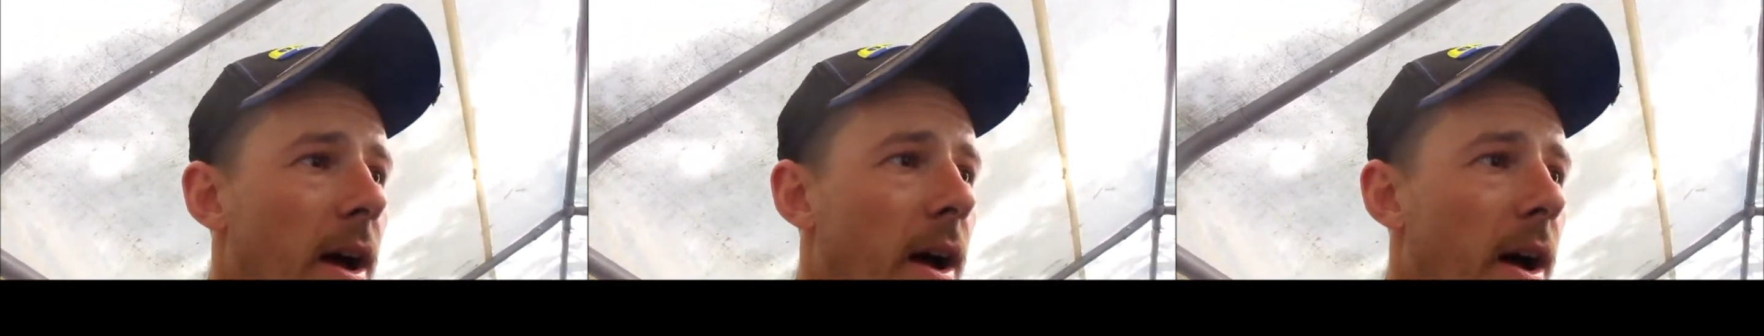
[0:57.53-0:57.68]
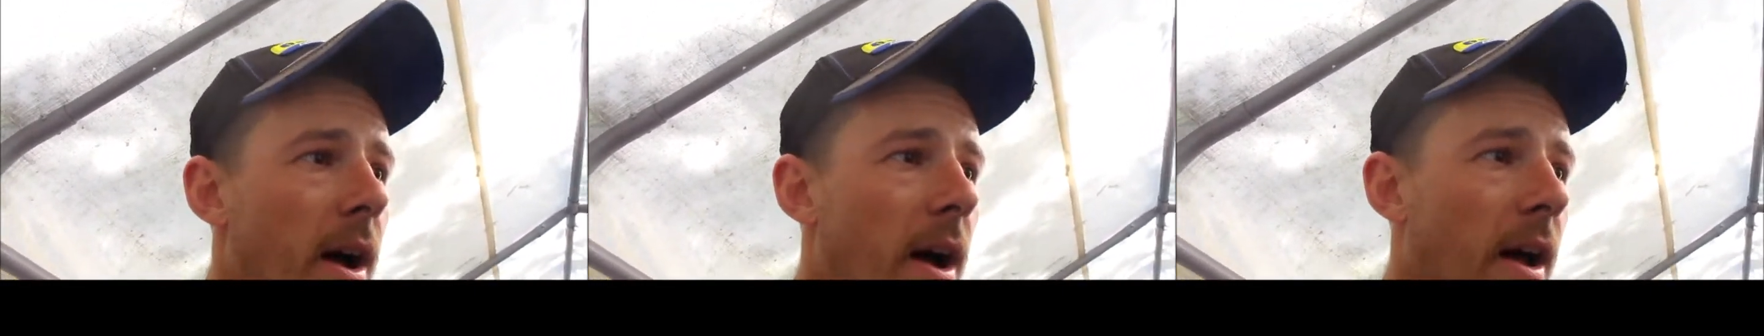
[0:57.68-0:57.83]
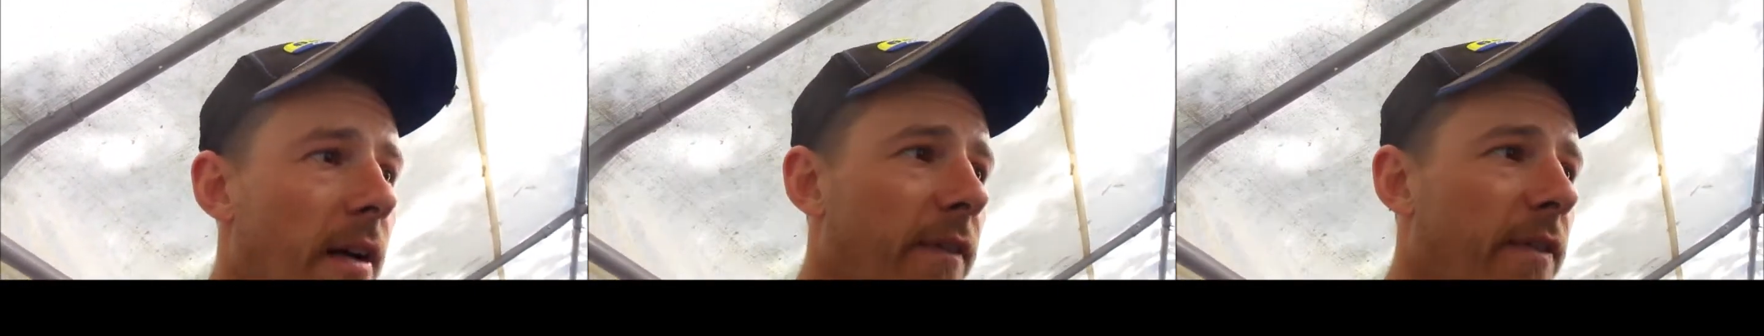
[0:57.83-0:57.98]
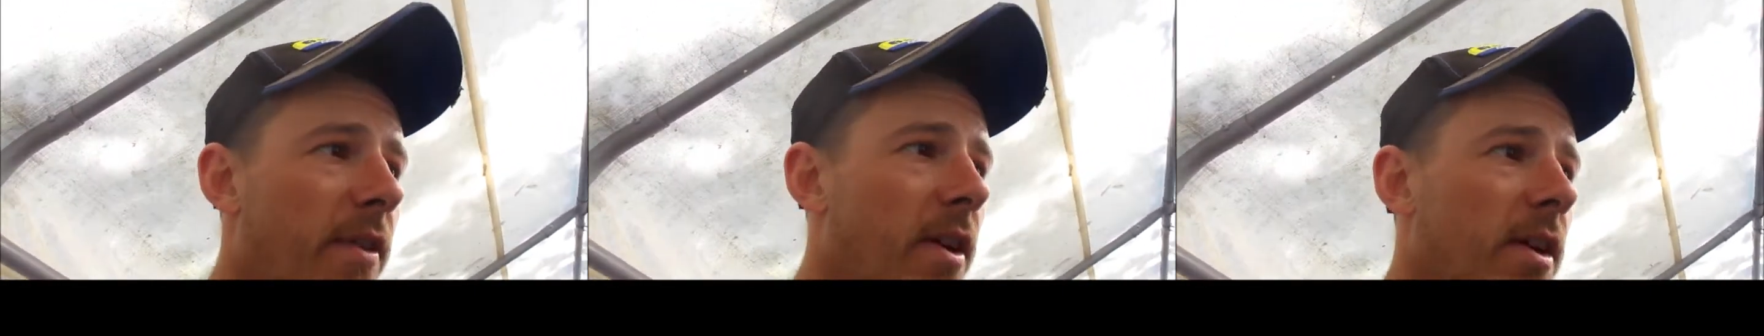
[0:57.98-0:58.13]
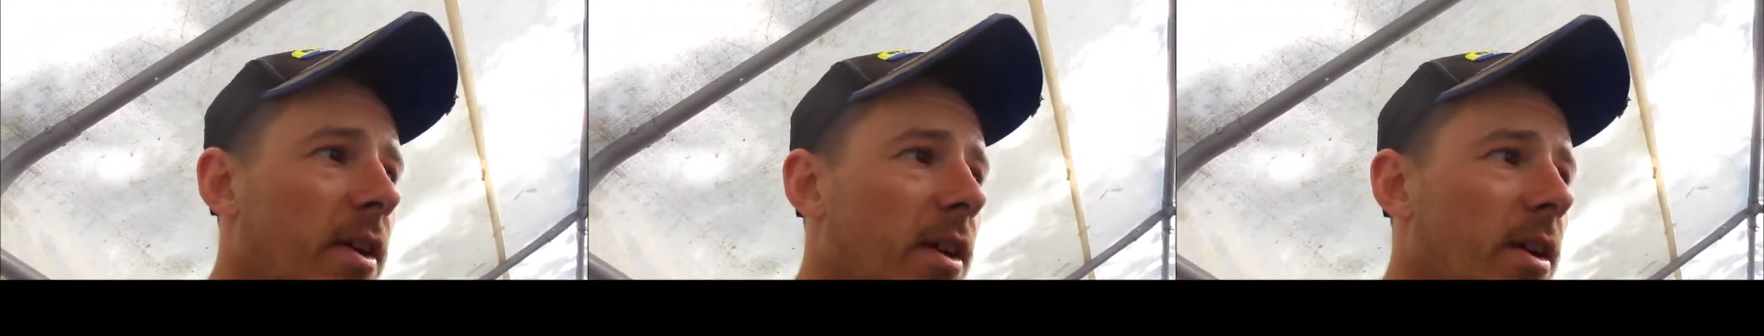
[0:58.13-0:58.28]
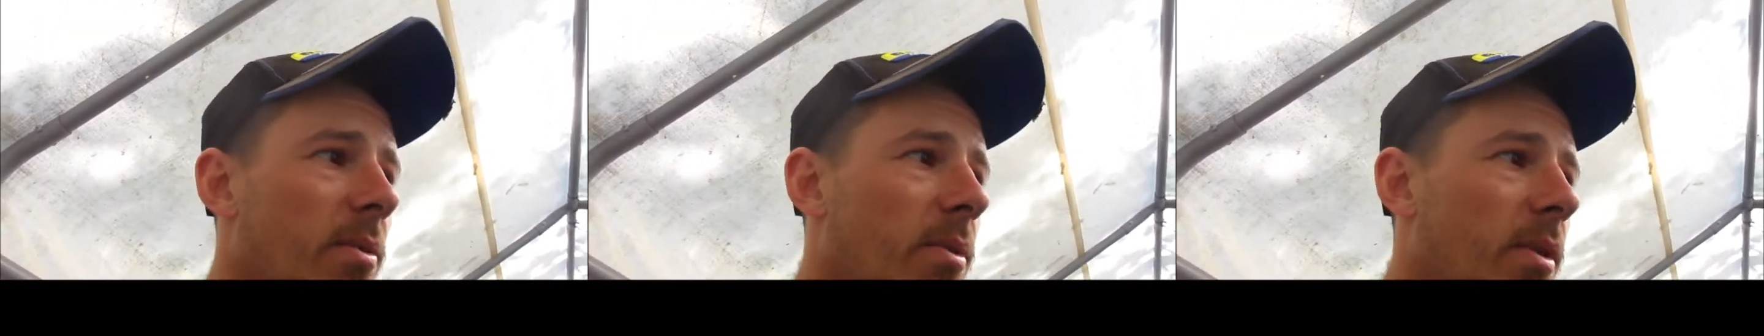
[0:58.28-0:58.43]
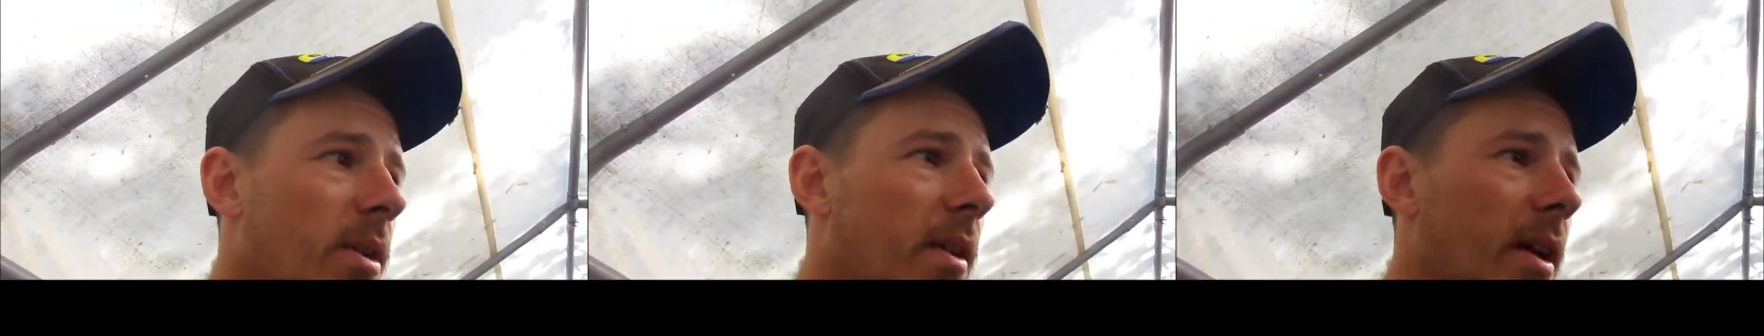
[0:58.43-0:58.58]
I figured,
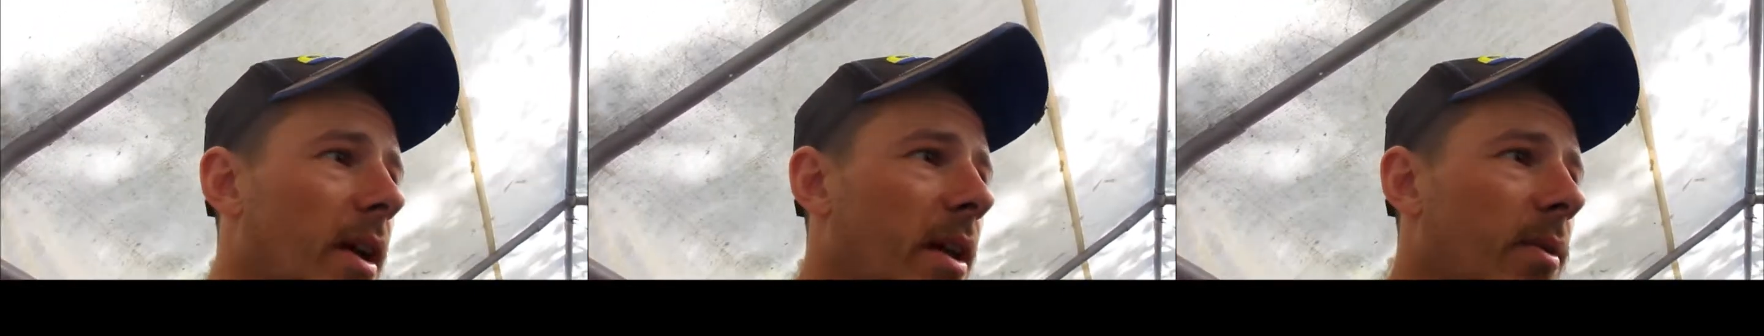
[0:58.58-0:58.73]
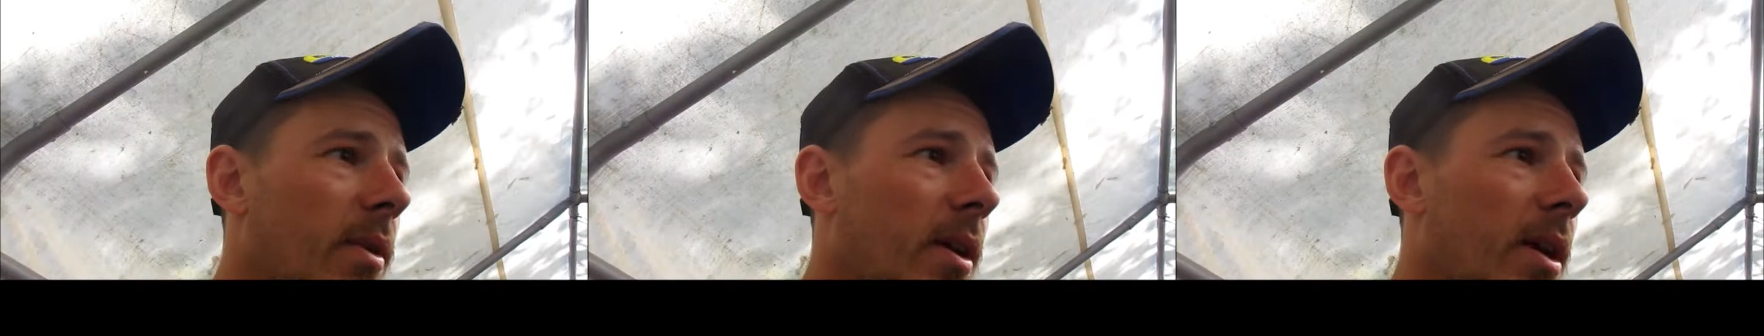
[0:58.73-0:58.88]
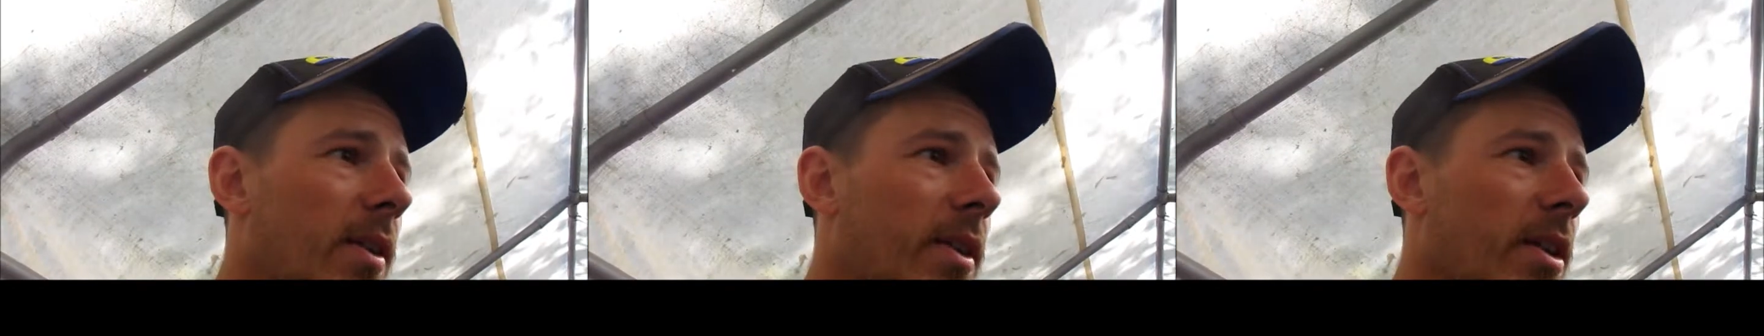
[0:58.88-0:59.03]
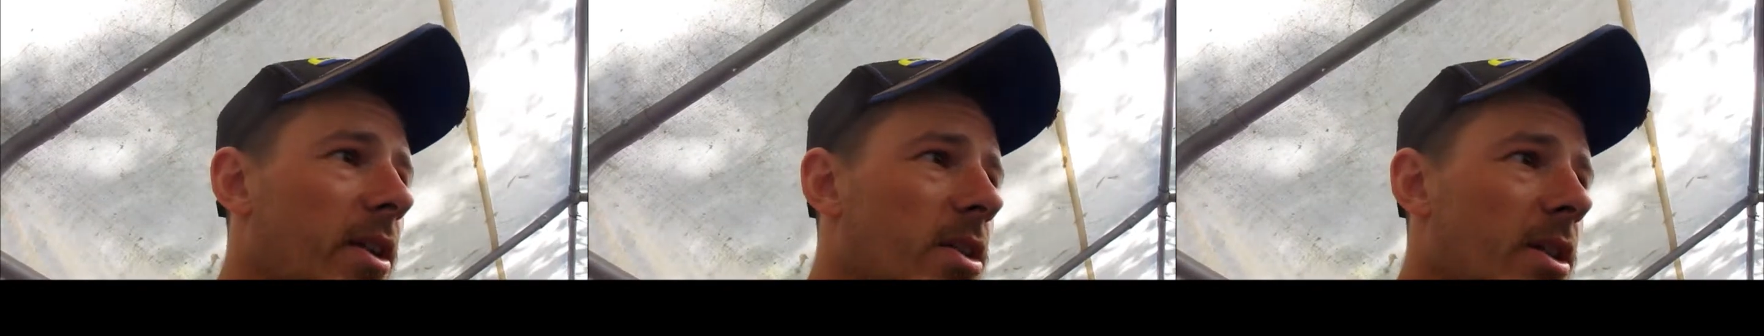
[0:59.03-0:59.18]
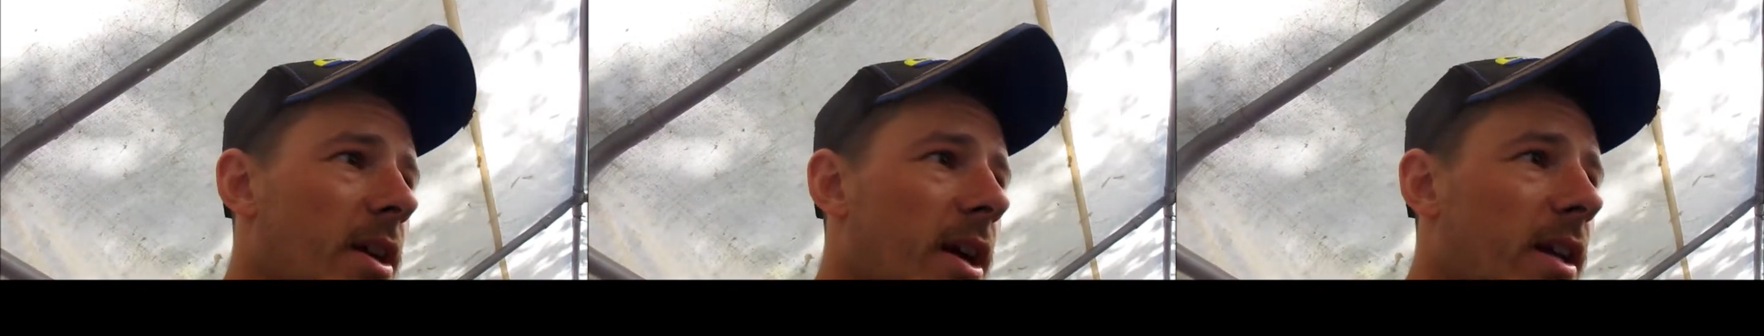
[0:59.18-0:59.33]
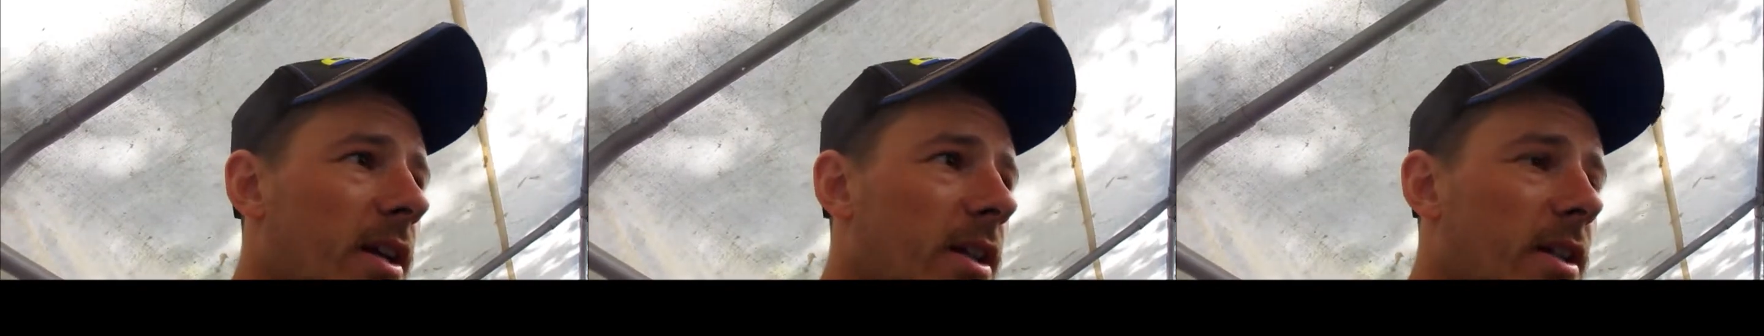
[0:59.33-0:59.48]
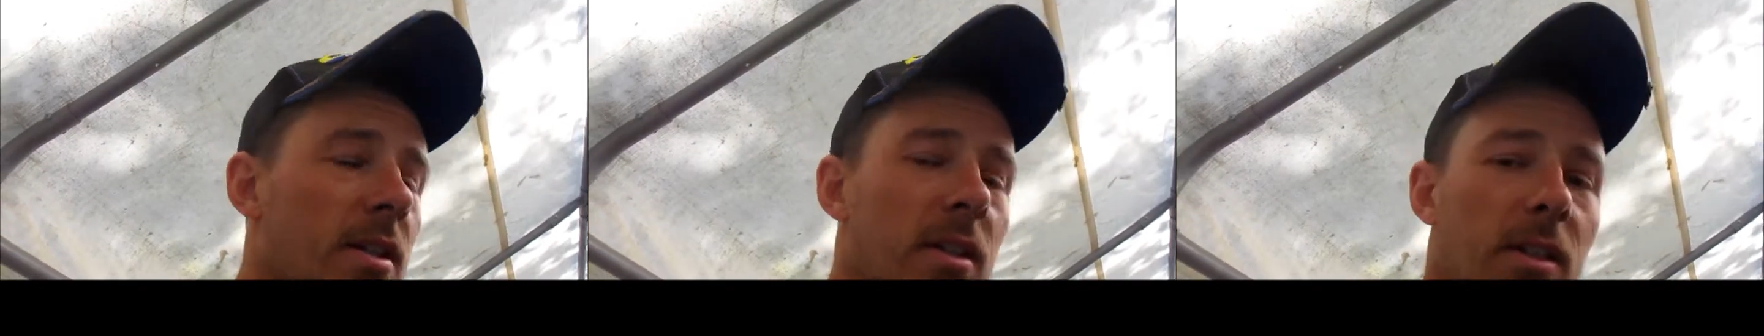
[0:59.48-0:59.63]
well, now that we got the
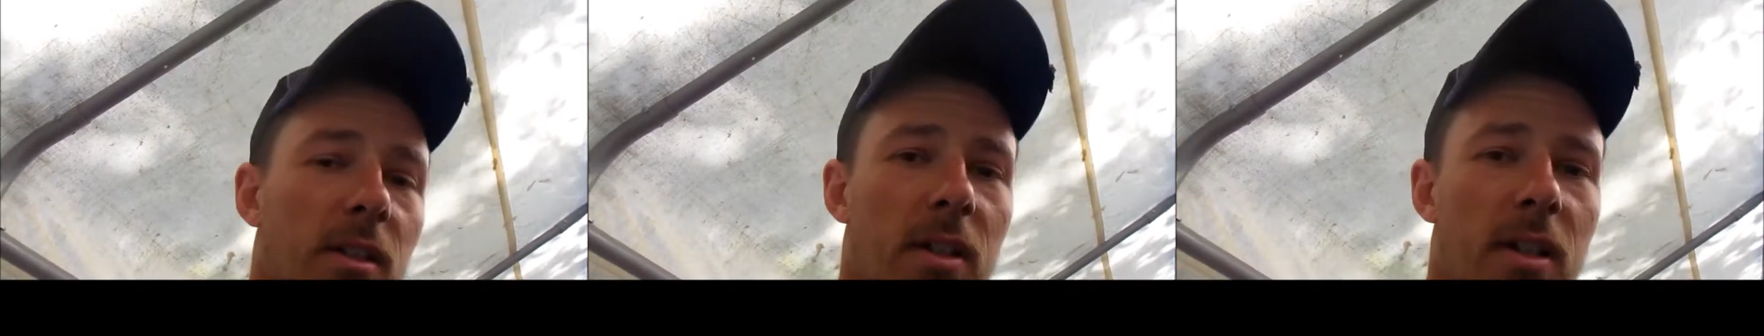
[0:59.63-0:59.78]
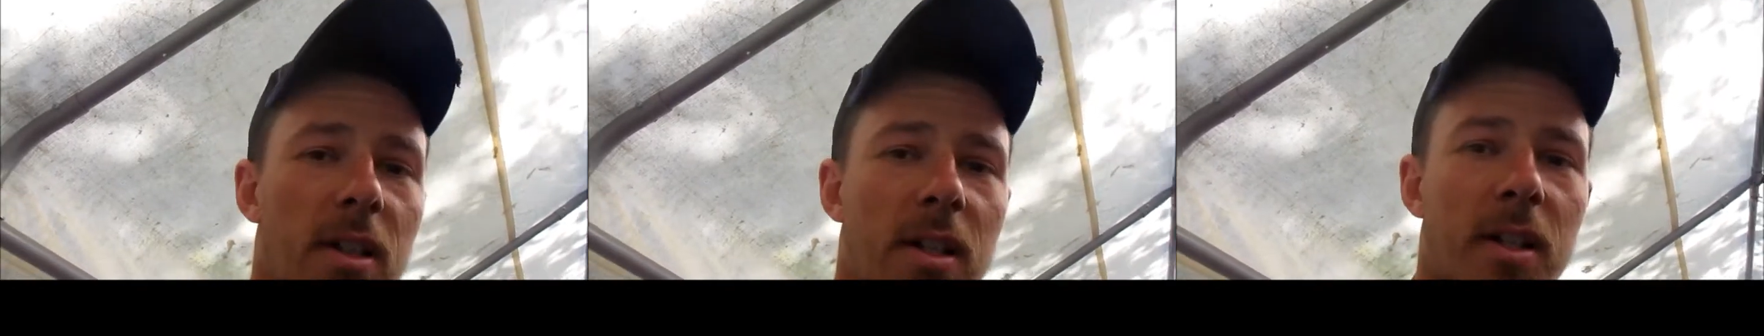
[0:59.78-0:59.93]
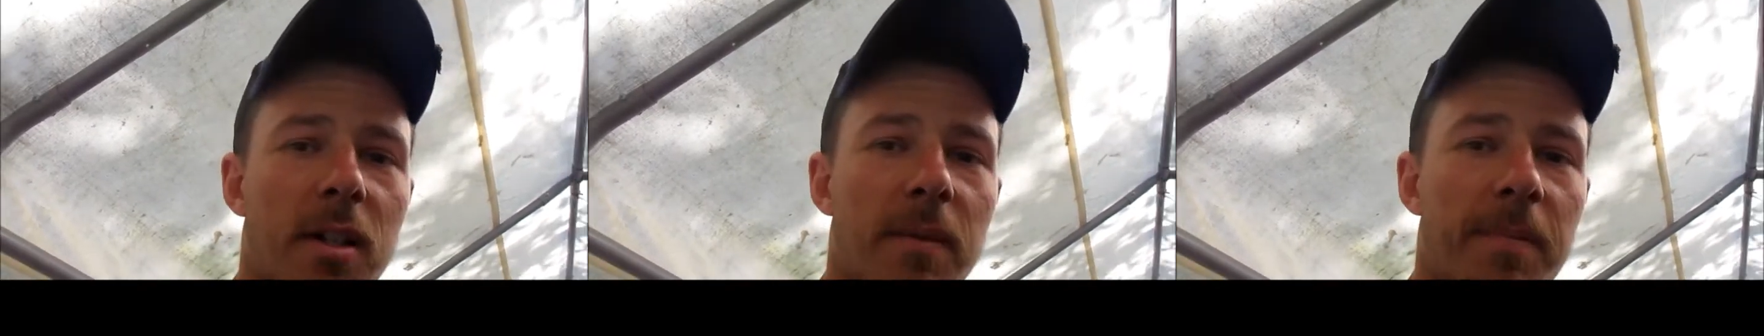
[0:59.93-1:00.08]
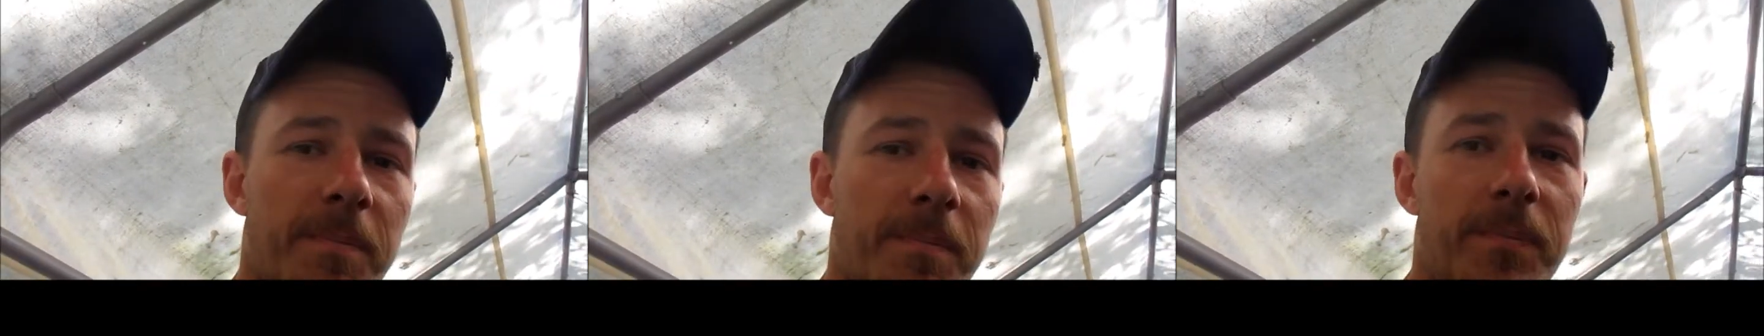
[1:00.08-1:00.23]
tractor